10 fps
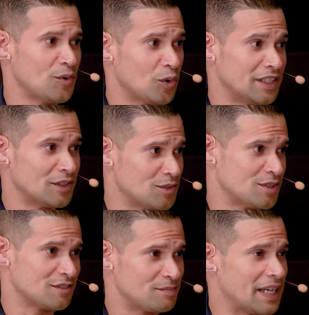
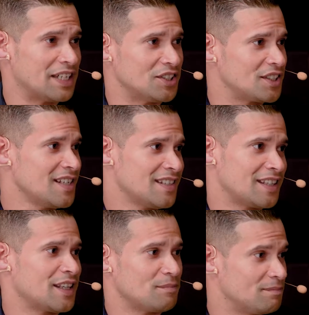all-inclusive package that
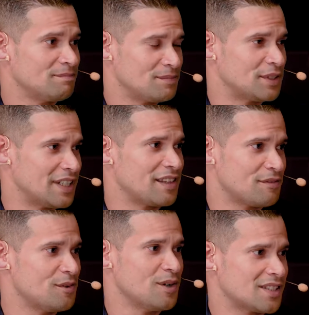they put together
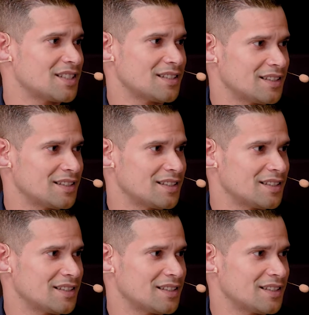for us.